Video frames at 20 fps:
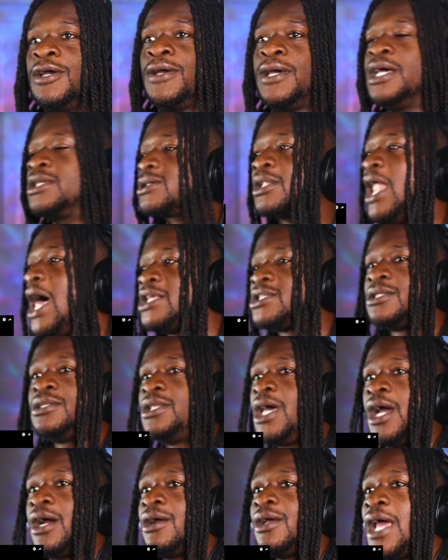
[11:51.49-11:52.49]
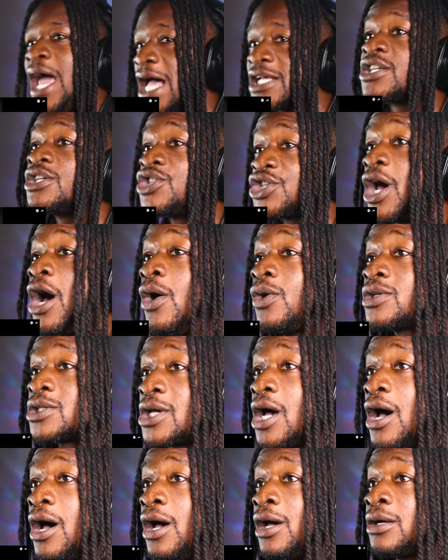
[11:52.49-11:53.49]
It's legendary. As a joke
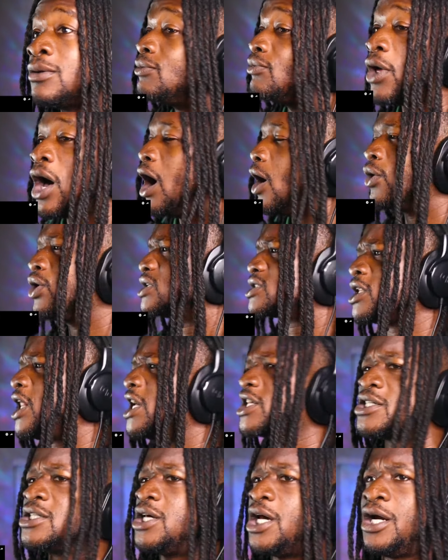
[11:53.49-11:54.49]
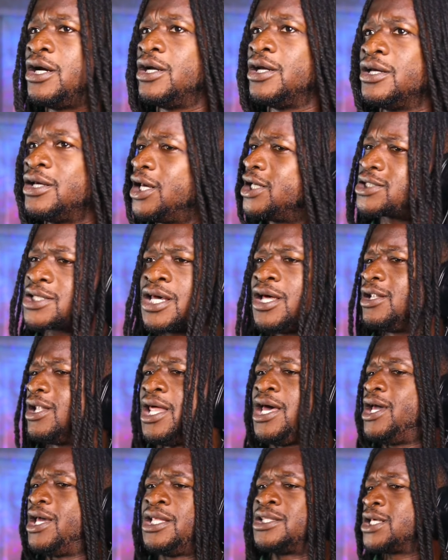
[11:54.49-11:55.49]
song, oh, it's legendary. It's
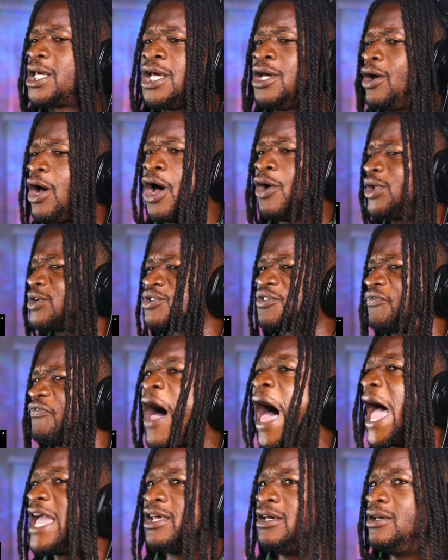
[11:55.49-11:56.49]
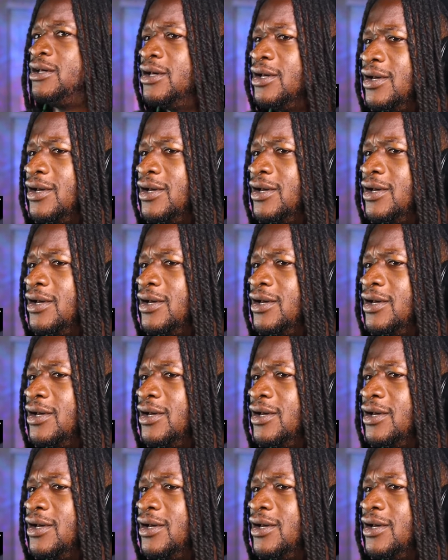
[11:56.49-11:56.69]
hilarious. Oh, this is fire.